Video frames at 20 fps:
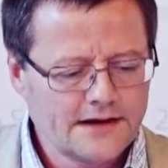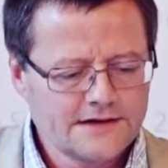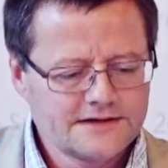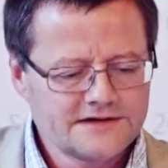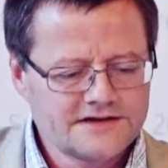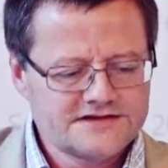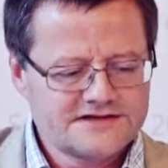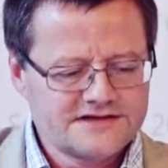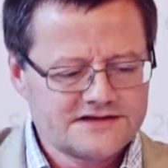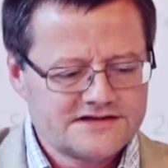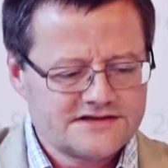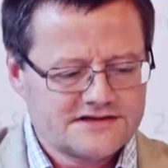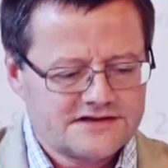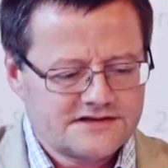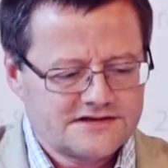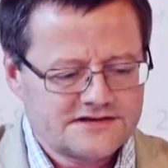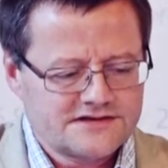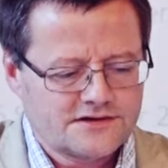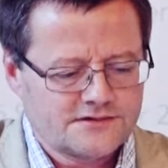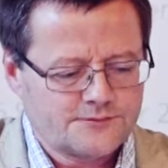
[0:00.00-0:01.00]
This
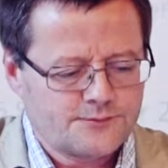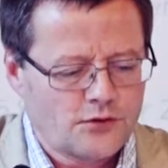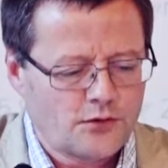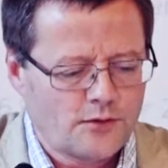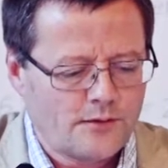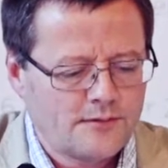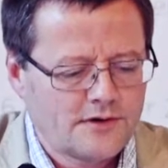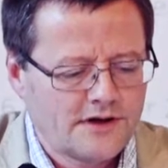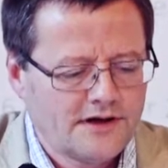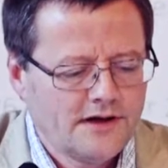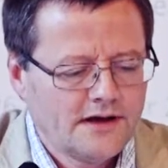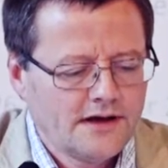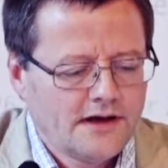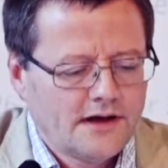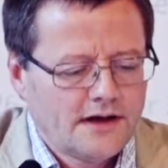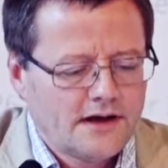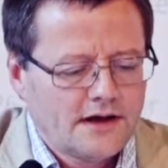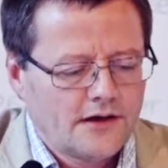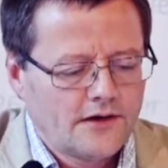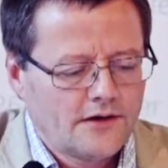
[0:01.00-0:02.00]
is probably
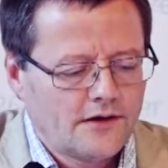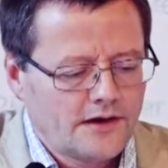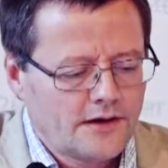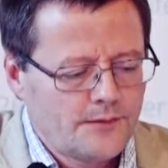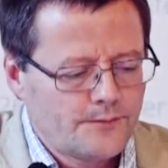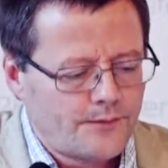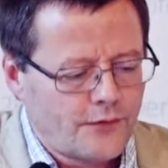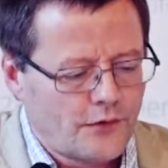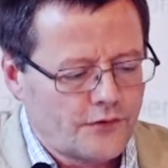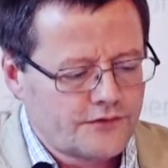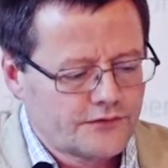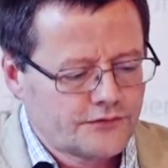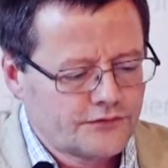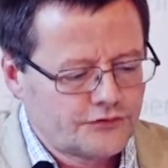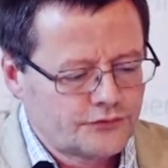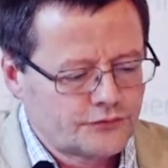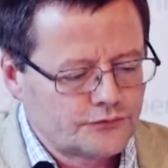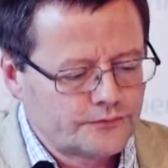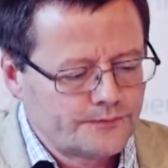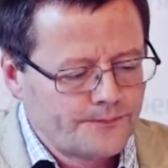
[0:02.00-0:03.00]

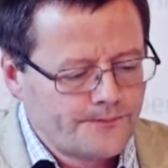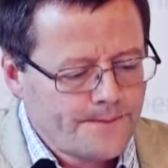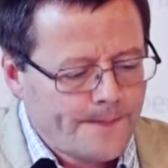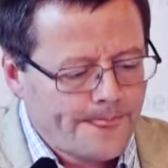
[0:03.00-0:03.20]
important too.